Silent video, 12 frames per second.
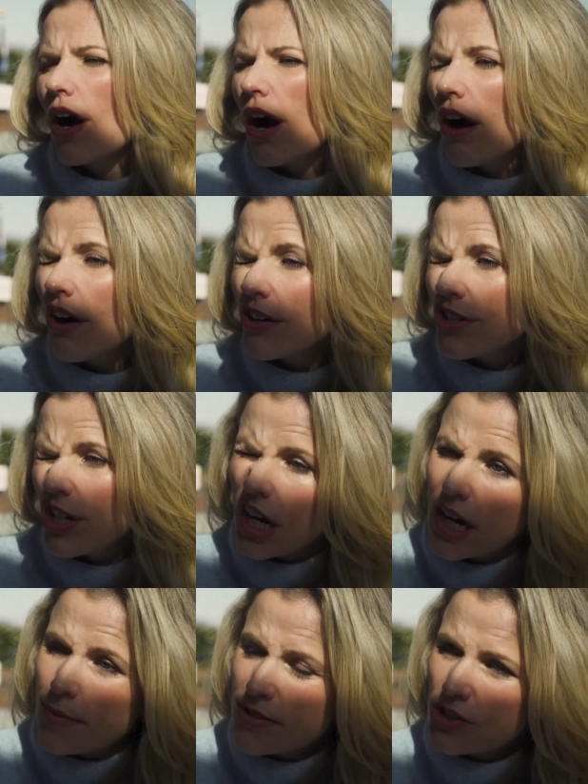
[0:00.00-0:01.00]
our
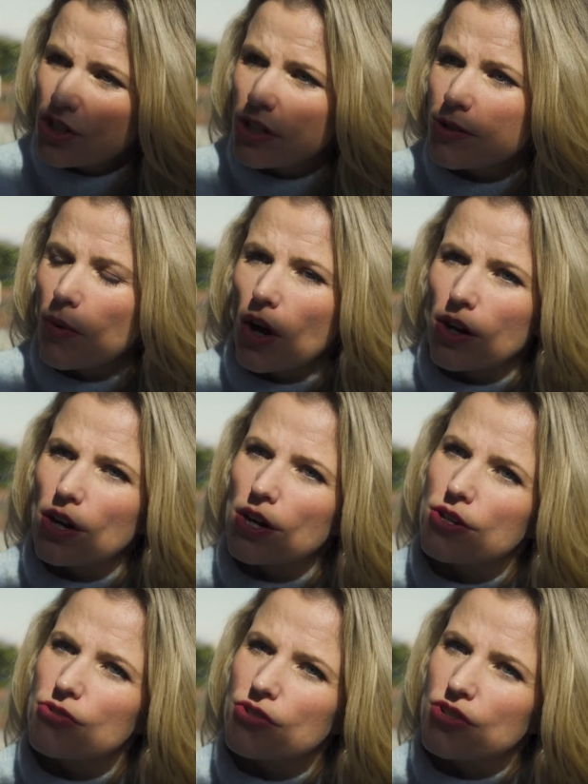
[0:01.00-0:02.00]
job as
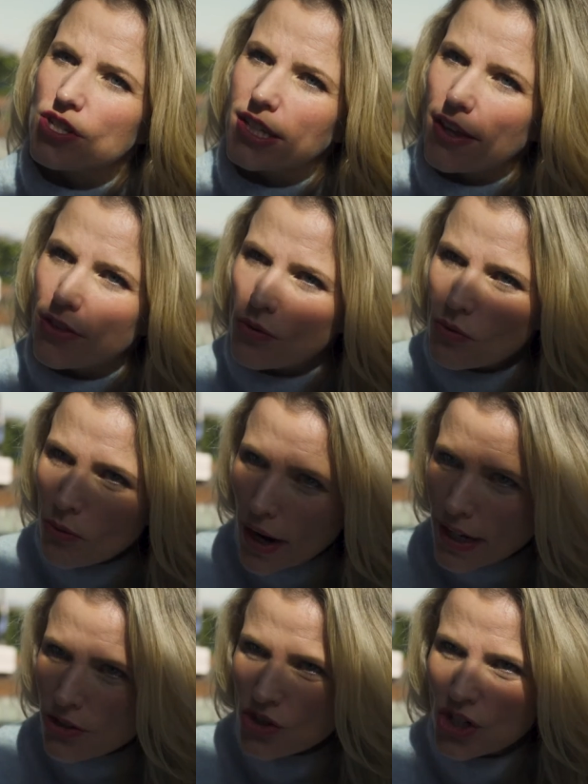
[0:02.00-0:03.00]
cheesemongers is to get the
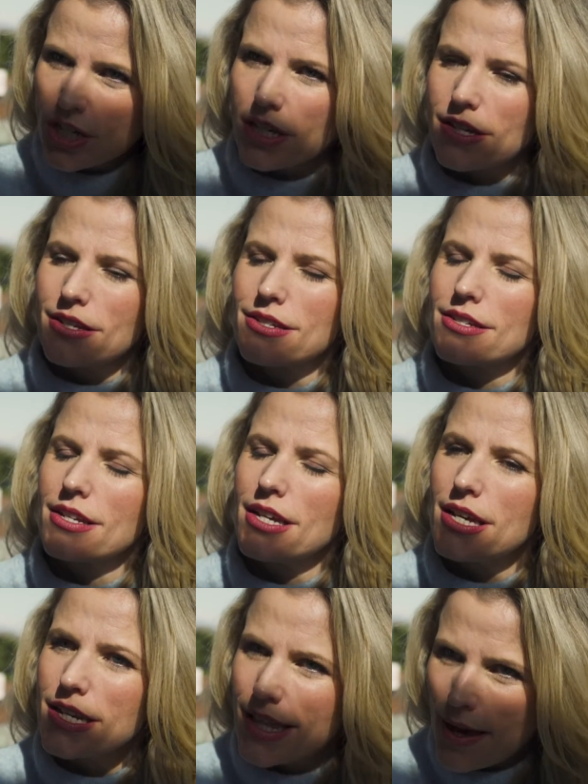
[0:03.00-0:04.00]
right cheese
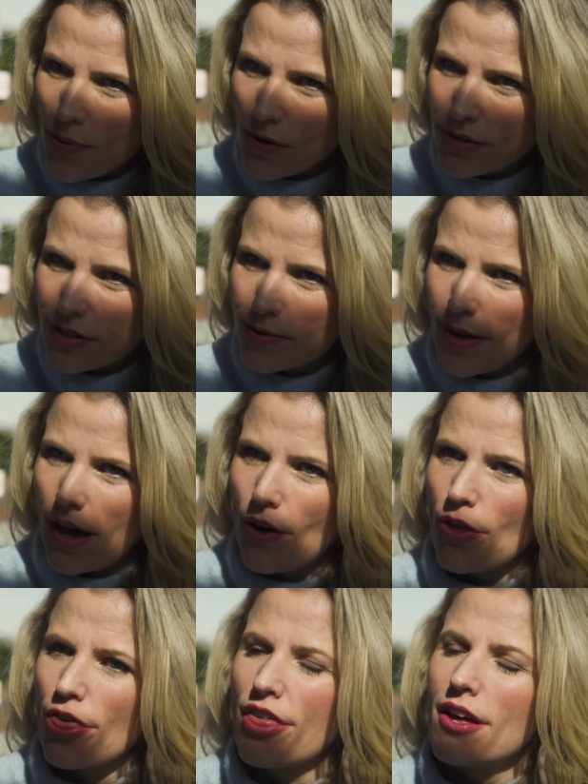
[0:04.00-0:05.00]
into that person's
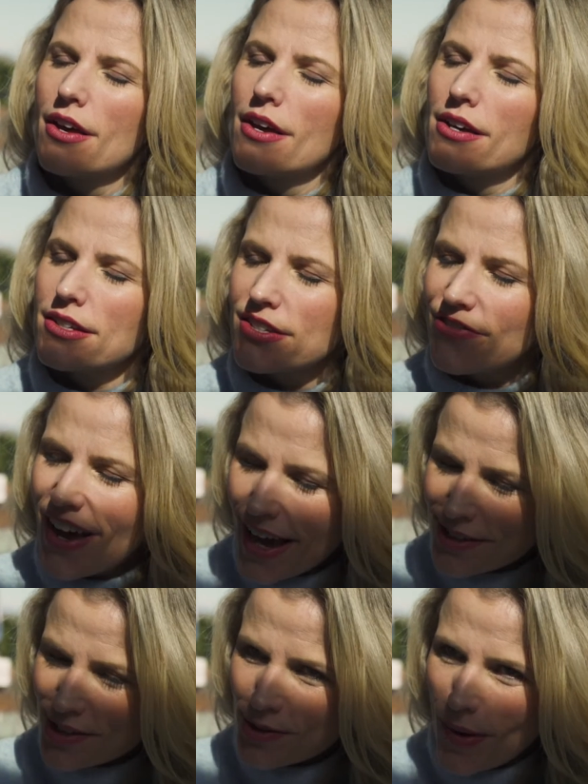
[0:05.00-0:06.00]
mouth as
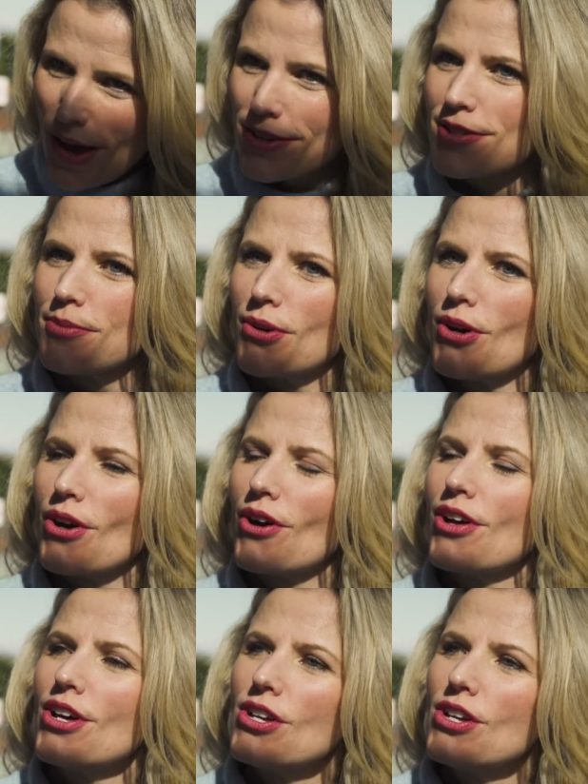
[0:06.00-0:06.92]
fast as possible